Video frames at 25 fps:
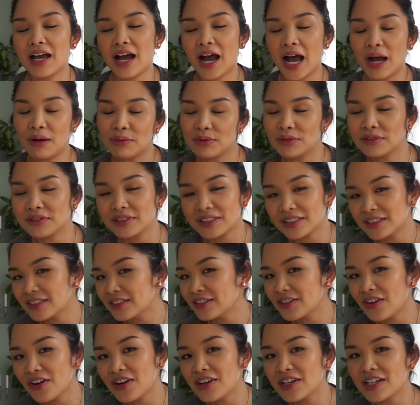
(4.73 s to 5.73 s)
our
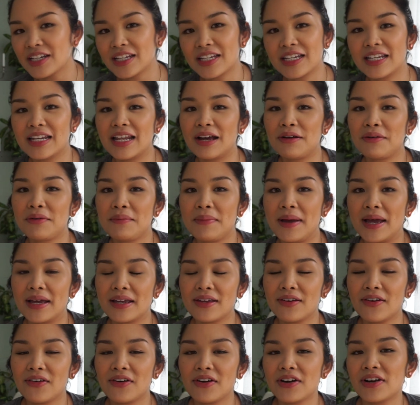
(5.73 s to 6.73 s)
little garden in our
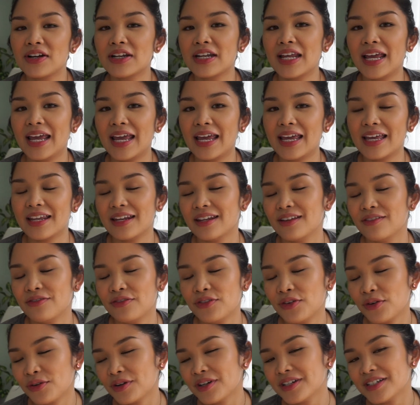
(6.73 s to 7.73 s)
backyard, and if
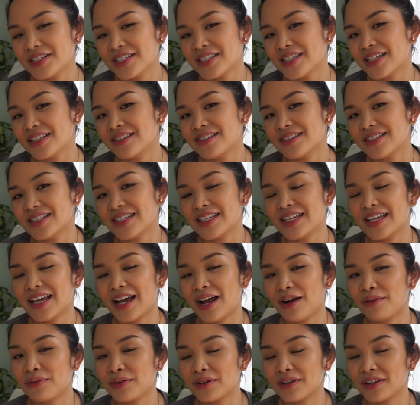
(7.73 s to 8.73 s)
you're interested to see
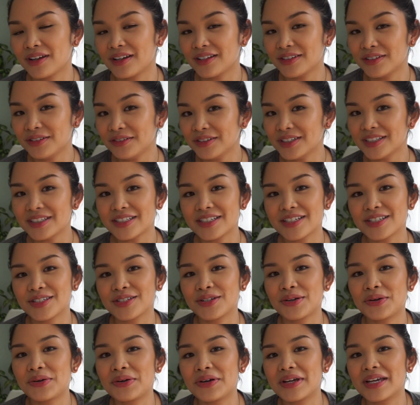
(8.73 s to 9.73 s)
how we're gonna do it, just
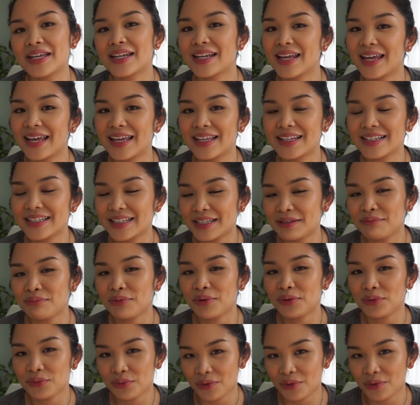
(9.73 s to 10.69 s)
go ahead and keep on